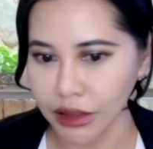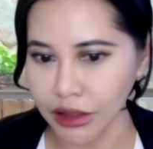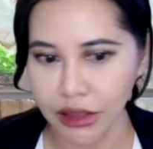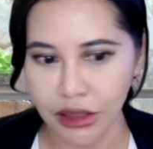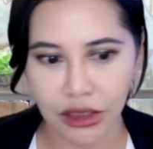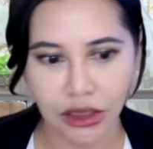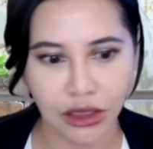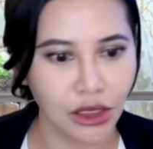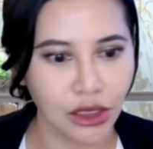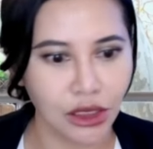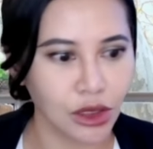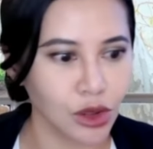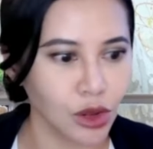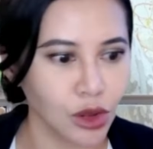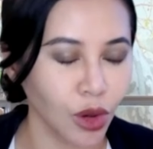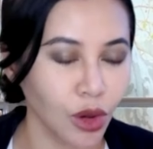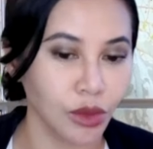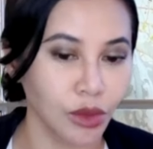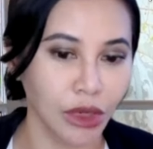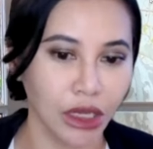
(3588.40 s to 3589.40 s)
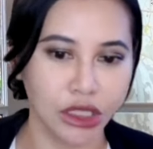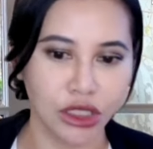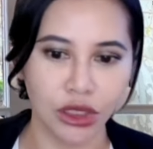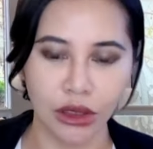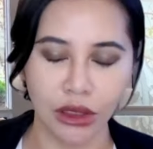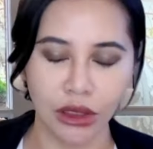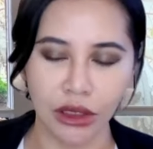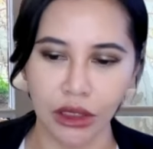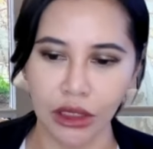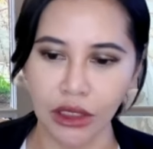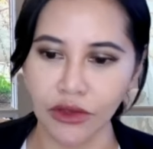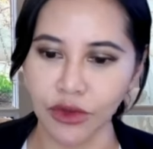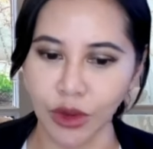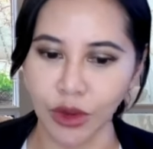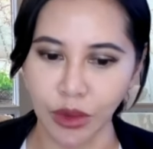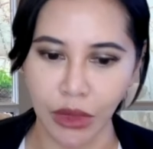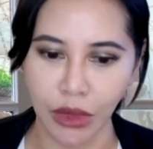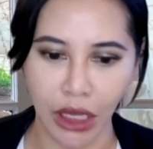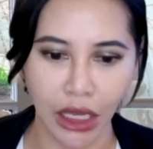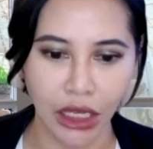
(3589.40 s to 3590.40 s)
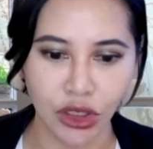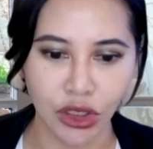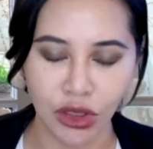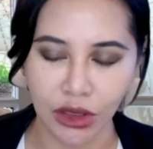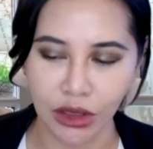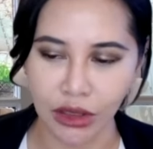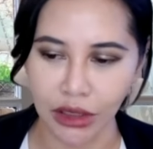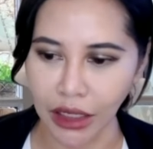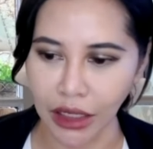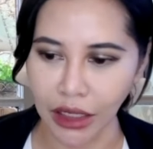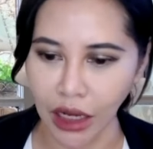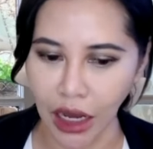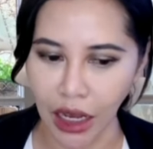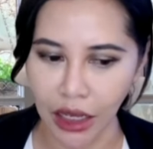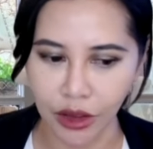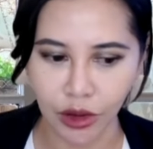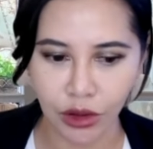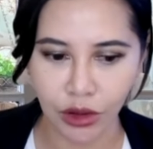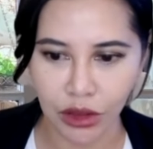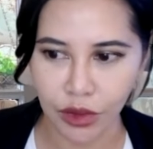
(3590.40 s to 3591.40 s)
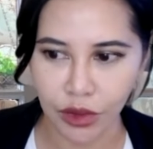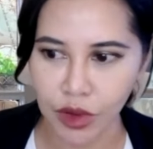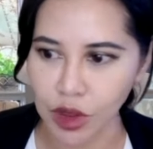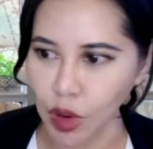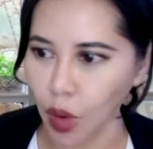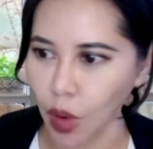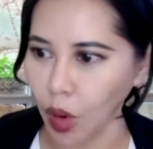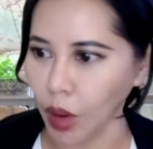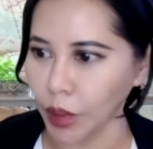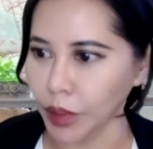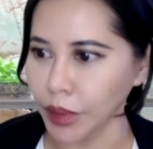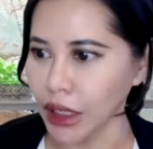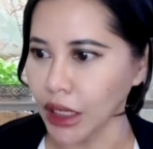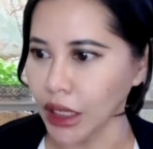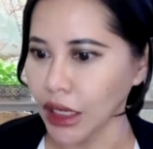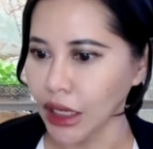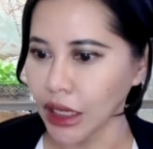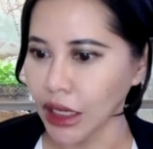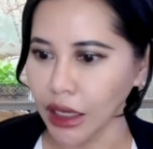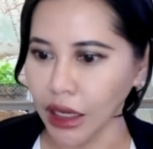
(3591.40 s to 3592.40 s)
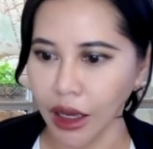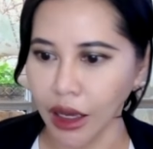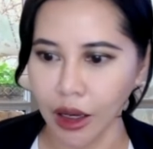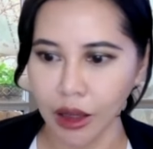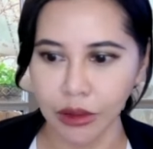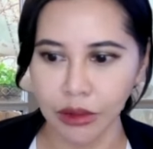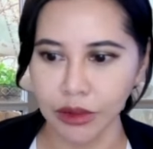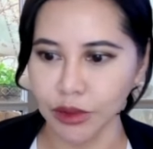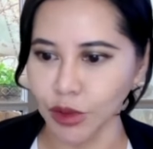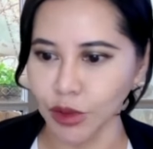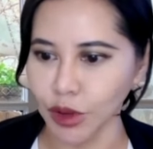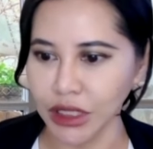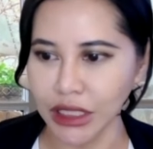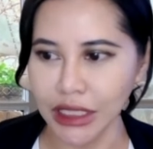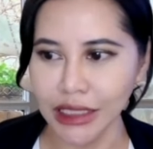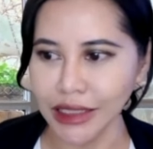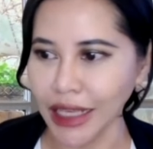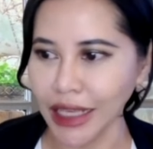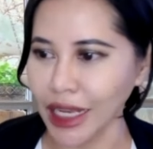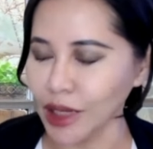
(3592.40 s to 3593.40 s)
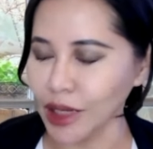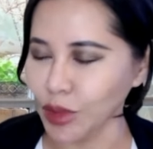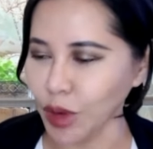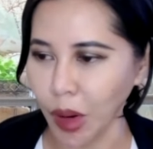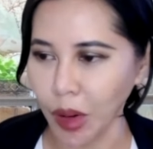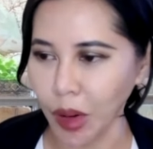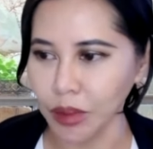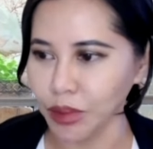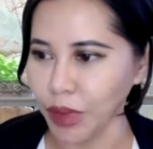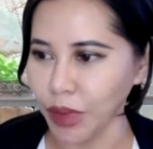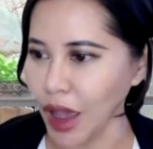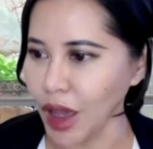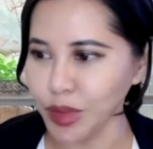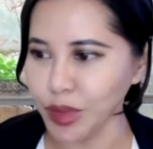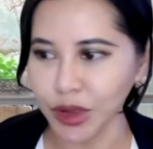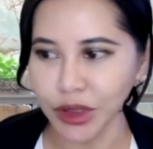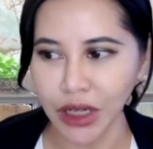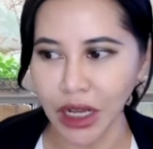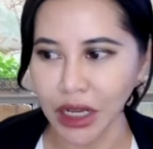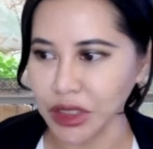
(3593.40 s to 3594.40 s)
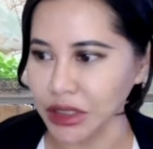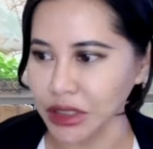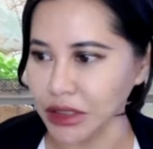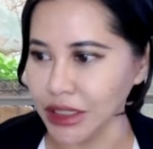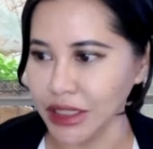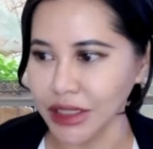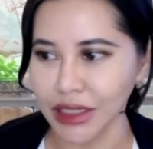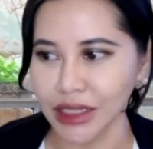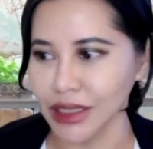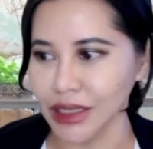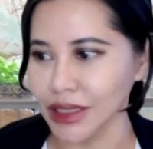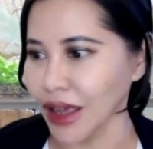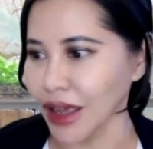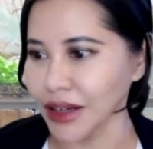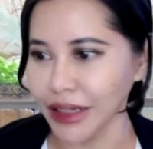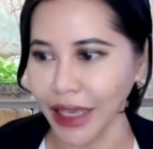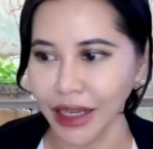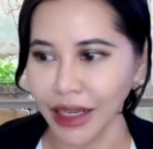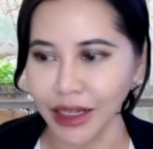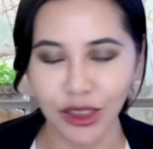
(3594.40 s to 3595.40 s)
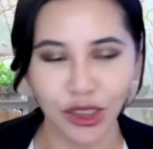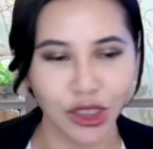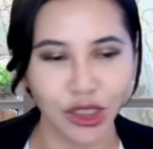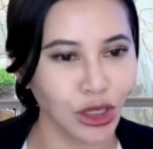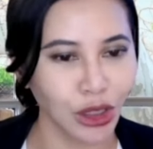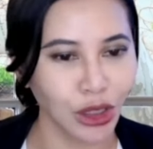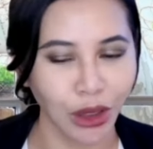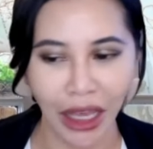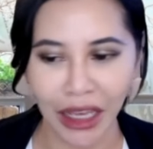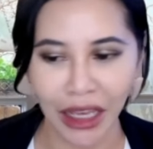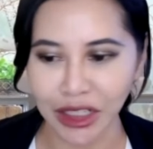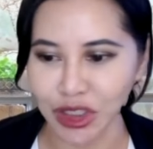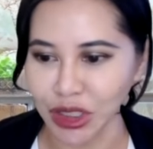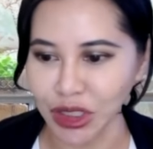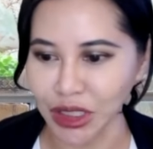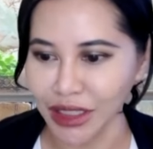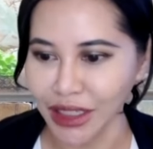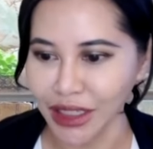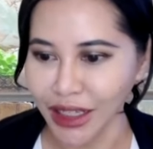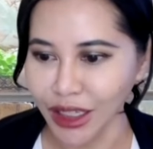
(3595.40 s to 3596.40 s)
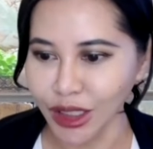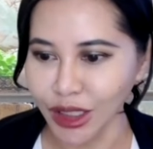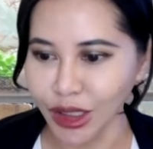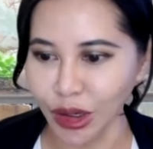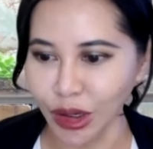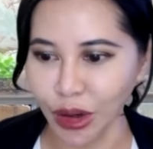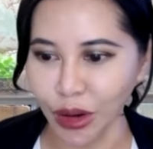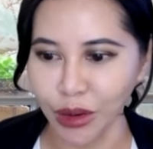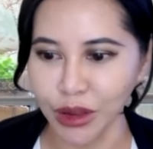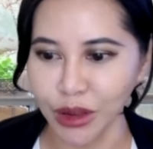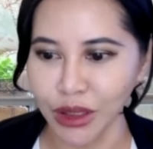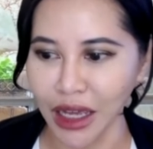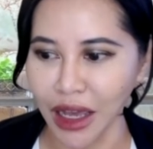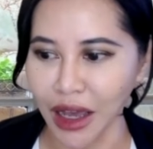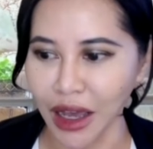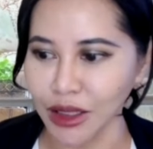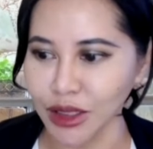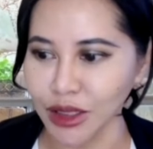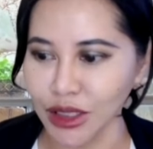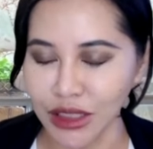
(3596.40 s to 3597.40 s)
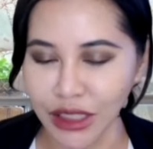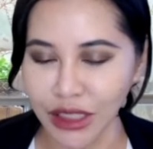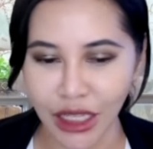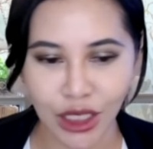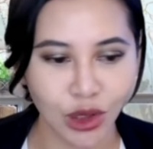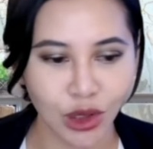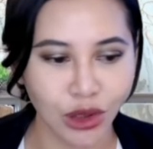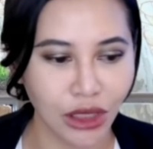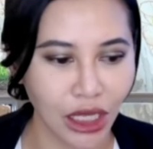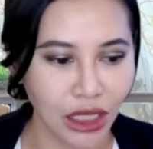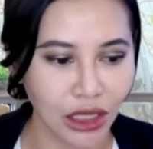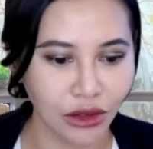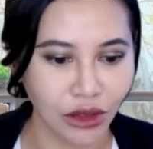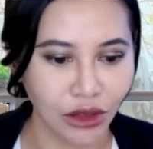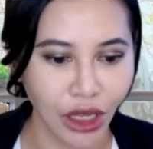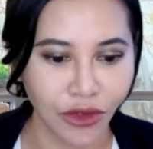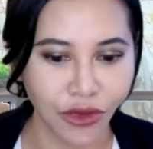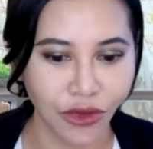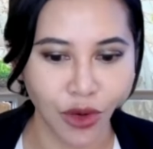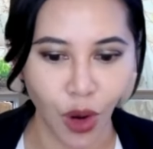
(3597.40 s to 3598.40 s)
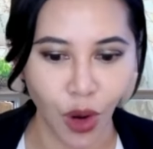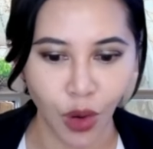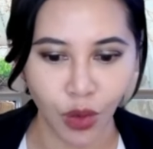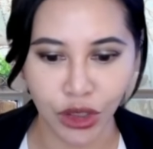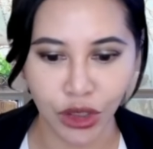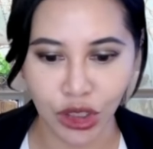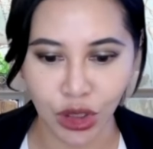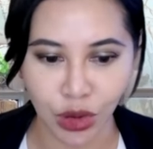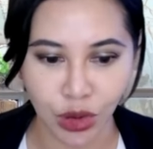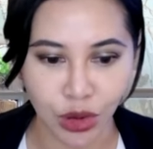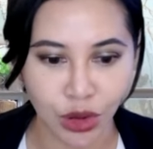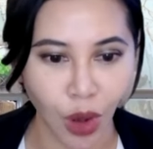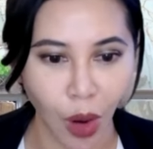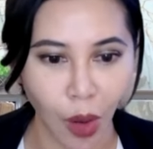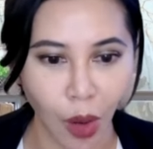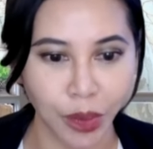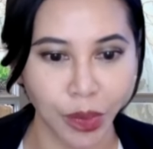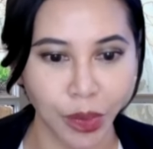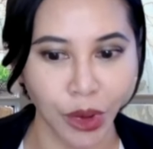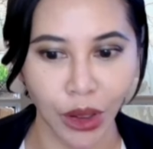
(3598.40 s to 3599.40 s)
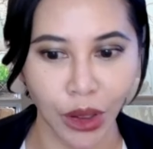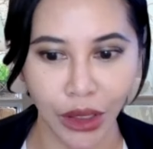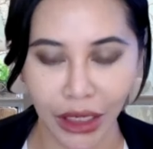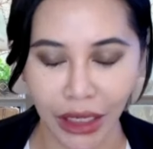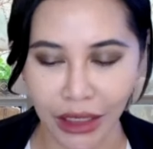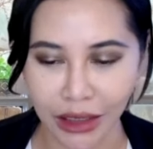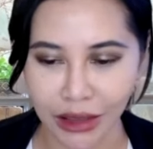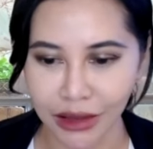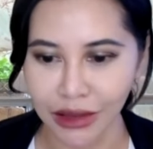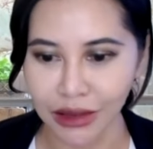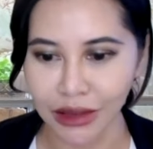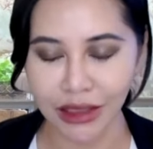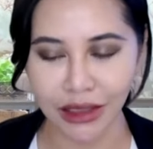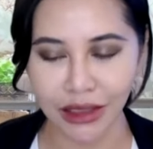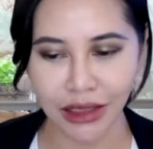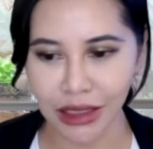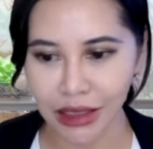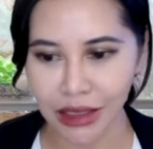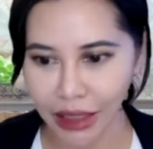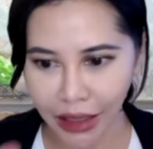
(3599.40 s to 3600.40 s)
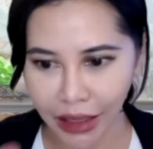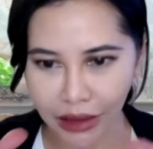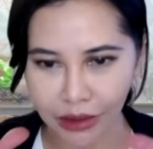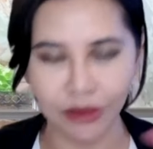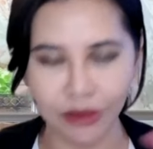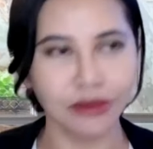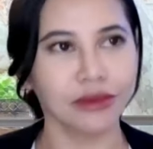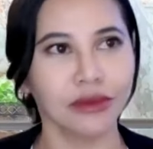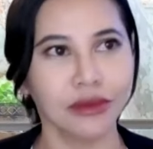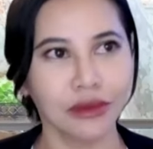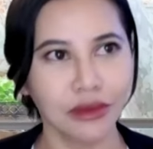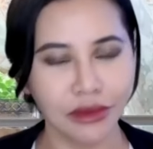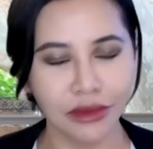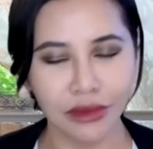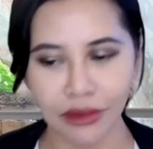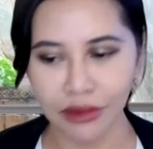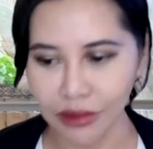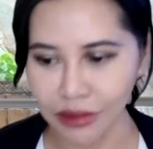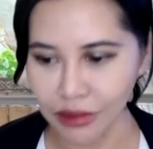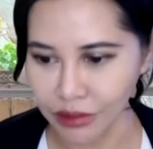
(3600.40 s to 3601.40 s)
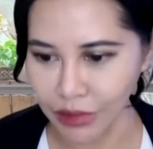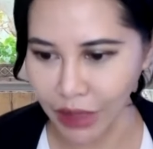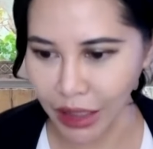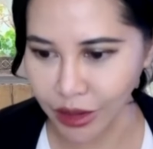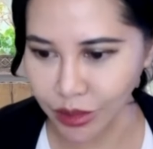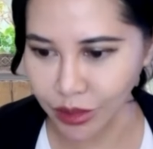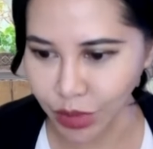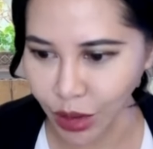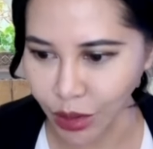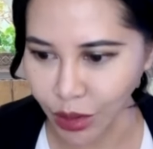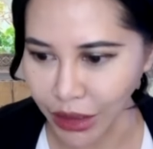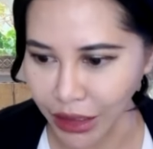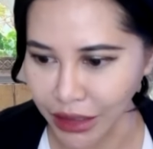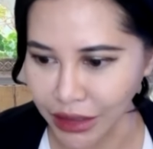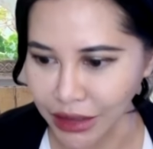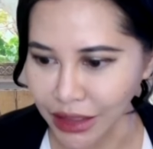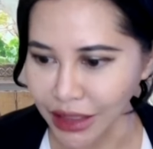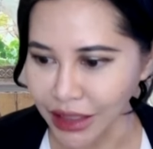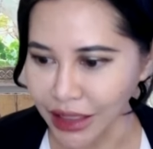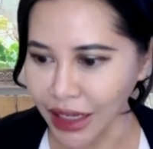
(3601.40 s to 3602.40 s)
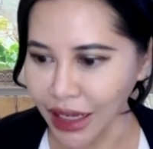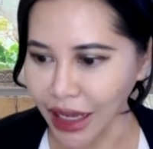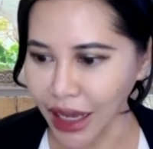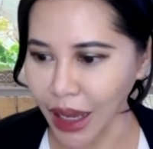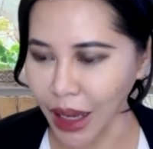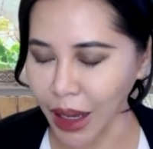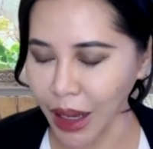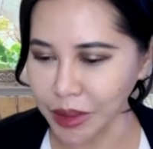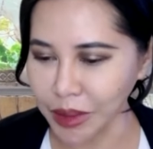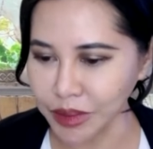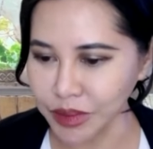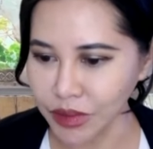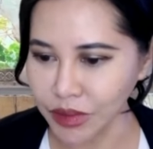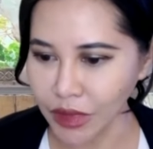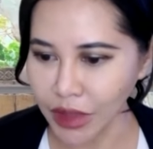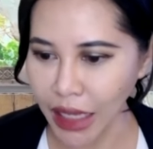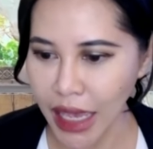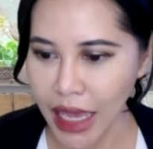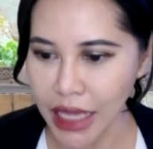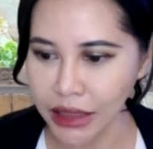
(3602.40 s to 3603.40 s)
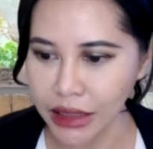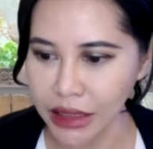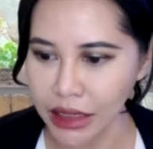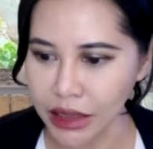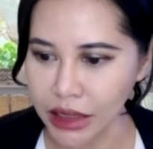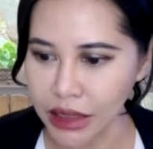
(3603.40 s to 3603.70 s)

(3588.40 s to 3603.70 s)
it's just so much information that I could absorb. What he said about bioproduction is a sun energy collection, you know, therefore we should not burn it. It's just like mind-blowing. And the